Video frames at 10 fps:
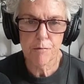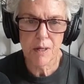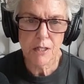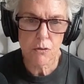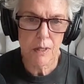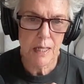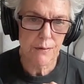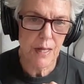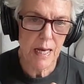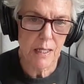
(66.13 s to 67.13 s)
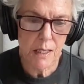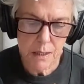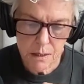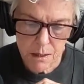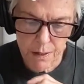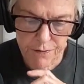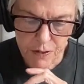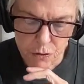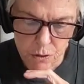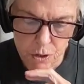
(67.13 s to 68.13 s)
plus crowd, that is of
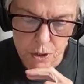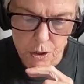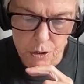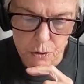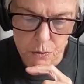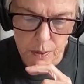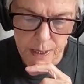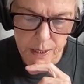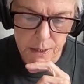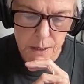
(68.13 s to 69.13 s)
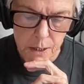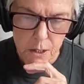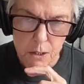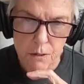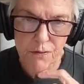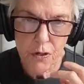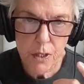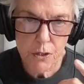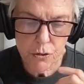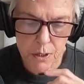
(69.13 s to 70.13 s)
interest to you. And so I'm very
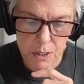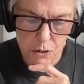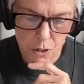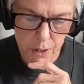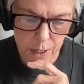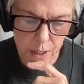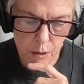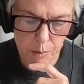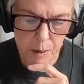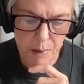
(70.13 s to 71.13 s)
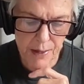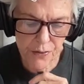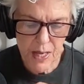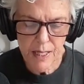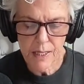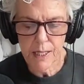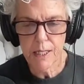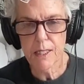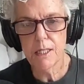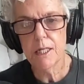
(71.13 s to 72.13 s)
interested in talking a little bit about that.
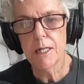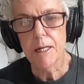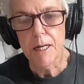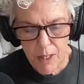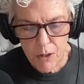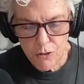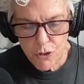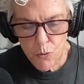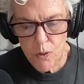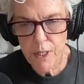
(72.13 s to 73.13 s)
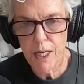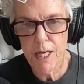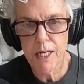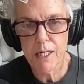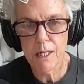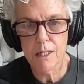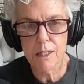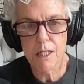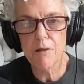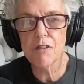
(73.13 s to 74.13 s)
And I also want to add a
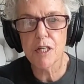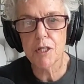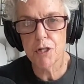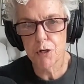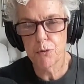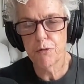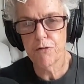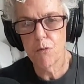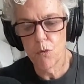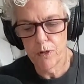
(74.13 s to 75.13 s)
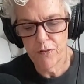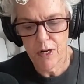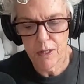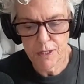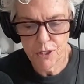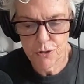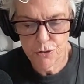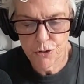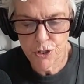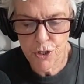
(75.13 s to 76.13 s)
lovely note from one of our
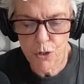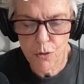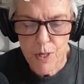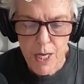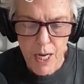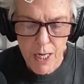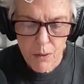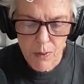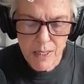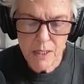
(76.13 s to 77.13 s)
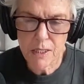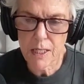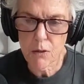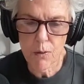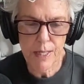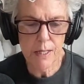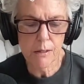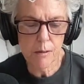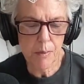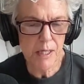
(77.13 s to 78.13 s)
listeners. So anyway, stick
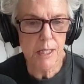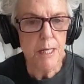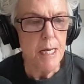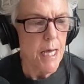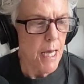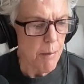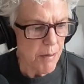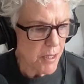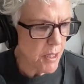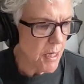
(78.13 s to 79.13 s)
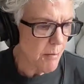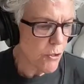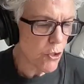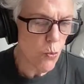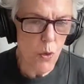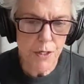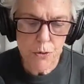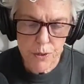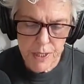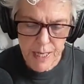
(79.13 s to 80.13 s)
around. But hey, Bitsy, I'm just
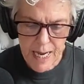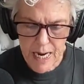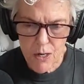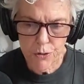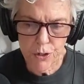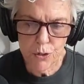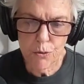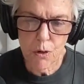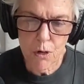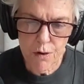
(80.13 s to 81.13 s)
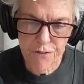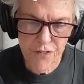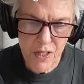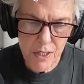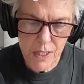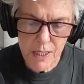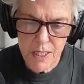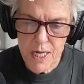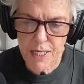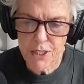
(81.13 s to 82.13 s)
wondering how you are
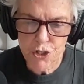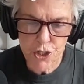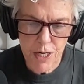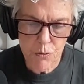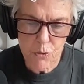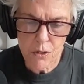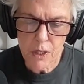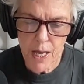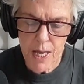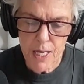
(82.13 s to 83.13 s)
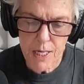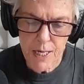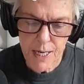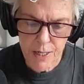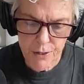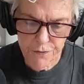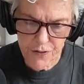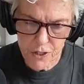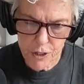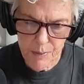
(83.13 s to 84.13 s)
feeling in general and how you're
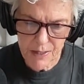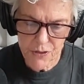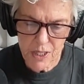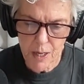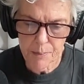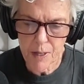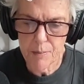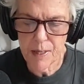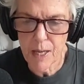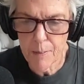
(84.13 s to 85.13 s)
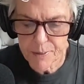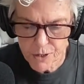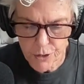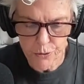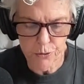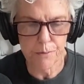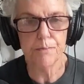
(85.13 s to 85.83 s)
feeling about the upcoming episode.